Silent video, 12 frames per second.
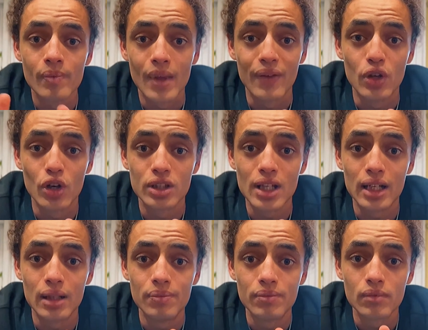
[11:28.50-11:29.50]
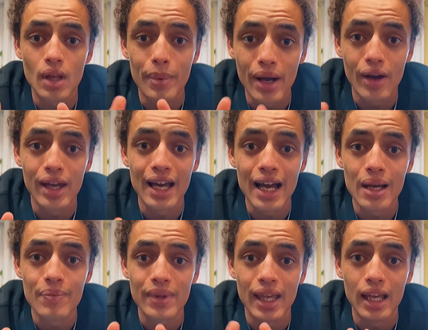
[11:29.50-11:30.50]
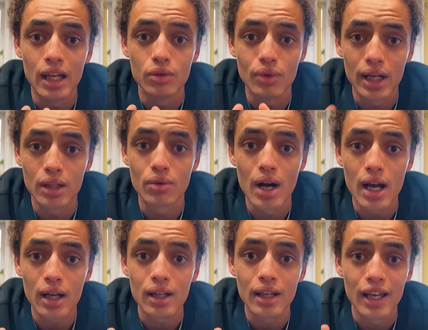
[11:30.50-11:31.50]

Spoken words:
if you're excited about AI and ready to rock,